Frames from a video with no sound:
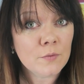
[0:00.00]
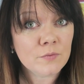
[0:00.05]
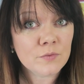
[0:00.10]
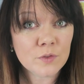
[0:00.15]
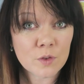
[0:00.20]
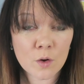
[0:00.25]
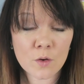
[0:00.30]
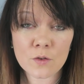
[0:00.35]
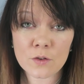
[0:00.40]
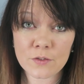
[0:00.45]

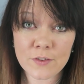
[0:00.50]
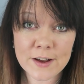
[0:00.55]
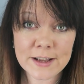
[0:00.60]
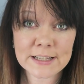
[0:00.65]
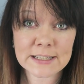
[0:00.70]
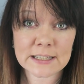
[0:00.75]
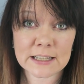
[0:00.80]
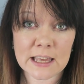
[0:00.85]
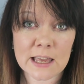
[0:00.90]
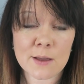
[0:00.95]
not
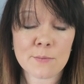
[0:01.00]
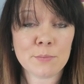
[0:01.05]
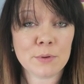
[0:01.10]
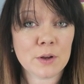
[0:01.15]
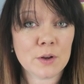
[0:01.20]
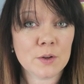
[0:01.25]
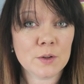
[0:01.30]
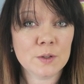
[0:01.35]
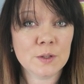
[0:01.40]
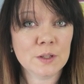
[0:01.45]
revising it
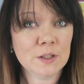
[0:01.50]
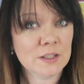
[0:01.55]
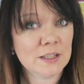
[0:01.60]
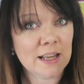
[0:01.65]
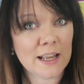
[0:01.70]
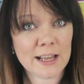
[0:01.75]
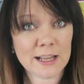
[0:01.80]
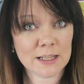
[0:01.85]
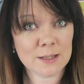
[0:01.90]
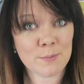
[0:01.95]
because
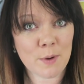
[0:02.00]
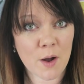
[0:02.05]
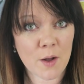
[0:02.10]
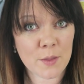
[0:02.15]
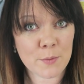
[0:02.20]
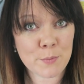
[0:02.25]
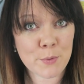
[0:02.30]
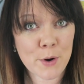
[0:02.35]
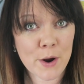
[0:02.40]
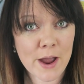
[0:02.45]
it's
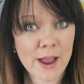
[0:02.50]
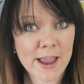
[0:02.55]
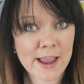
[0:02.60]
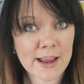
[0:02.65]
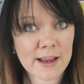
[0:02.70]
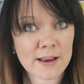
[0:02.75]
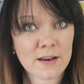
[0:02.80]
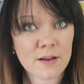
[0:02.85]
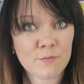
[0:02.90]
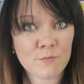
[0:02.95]
part of the
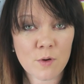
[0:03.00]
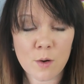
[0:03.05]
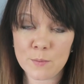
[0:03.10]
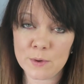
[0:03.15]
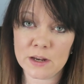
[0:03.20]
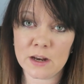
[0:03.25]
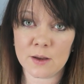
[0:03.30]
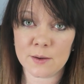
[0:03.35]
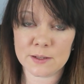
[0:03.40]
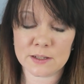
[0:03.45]
brain when
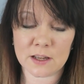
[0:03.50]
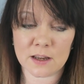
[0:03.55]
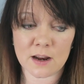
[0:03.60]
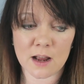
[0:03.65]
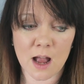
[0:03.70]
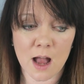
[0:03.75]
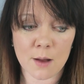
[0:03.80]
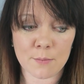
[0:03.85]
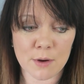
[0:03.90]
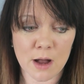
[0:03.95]
we know it's going
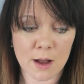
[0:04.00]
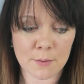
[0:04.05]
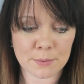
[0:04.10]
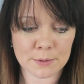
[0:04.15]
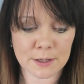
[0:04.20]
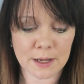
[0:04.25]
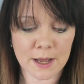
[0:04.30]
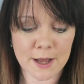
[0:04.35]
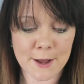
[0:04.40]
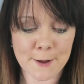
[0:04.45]
to come up
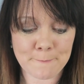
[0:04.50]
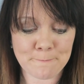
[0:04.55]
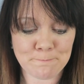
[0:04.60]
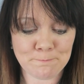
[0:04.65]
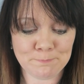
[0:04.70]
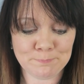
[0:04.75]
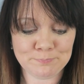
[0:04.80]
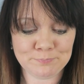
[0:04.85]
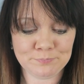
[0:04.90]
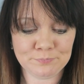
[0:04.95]

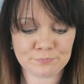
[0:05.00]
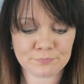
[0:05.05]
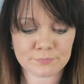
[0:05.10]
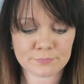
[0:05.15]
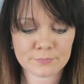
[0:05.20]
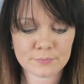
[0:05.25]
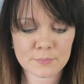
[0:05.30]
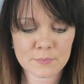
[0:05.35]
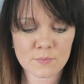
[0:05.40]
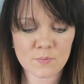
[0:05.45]
um
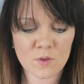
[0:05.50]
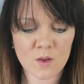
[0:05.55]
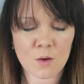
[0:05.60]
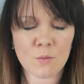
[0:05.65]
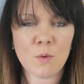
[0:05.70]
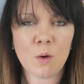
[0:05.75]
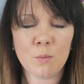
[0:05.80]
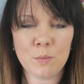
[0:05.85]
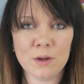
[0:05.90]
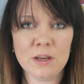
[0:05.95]

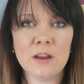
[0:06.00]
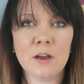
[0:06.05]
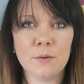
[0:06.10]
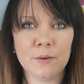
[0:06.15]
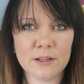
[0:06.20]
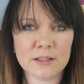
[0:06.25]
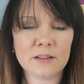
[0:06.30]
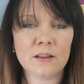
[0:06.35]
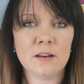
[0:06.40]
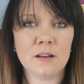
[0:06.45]
well we know
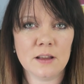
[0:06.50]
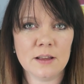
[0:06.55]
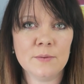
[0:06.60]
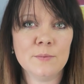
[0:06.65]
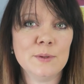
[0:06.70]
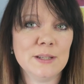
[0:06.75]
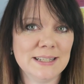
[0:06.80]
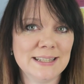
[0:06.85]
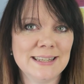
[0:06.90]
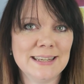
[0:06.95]
it's going
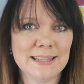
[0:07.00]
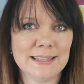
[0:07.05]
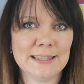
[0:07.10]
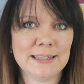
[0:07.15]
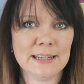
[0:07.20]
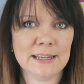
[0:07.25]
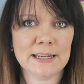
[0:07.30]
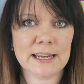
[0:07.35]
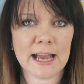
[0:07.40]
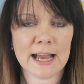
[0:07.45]
to it's
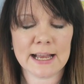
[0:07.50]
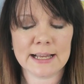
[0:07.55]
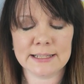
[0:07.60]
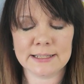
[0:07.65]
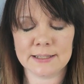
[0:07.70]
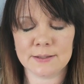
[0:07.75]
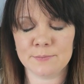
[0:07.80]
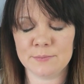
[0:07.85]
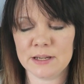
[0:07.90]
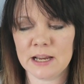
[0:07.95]
listed as
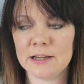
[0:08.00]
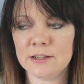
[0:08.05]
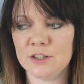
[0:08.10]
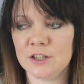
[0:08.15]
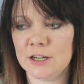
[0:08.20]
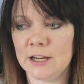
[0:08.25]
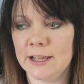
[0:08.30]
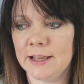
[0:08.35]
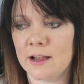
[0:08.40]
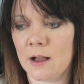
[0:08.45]

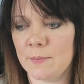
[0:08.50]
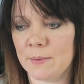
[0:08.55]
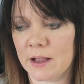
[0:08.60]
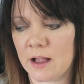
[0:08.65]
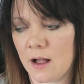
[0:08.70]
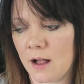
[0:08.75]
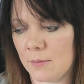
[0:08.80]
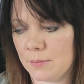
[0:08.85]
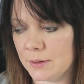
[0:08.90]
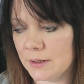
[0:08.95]
potentially coming
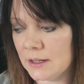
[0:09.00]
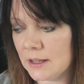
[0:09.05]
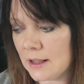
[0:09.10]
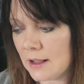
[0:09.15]
up